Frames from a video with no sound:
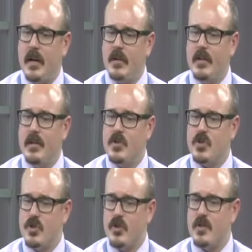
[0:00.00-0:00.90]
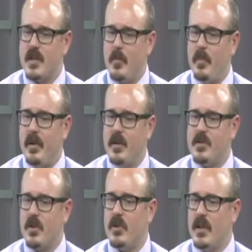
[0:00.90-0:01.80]
the insurance companies
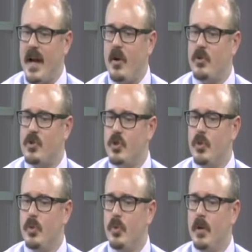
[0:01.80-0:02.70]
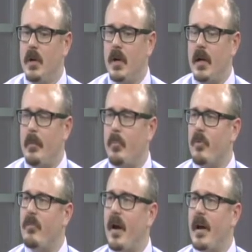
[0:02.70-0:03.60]
are allowed to
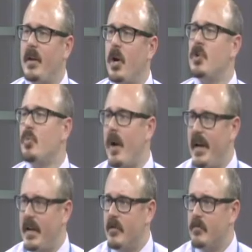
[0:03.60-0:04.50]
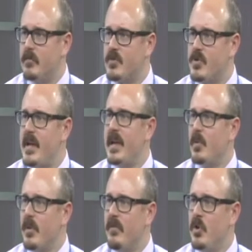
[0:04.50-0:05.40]
provide underwriting, so they can
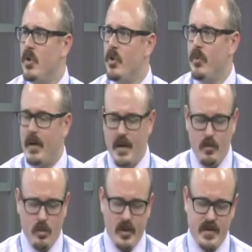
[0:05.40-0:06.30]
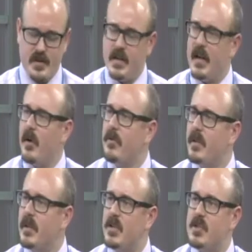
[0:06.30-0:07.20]
review any pre-existing health
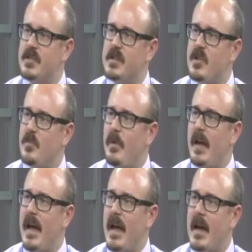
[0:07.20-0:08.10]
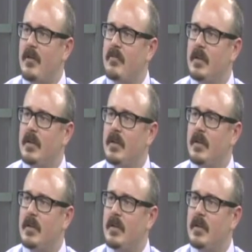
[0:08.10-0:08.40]
conditions that you may have,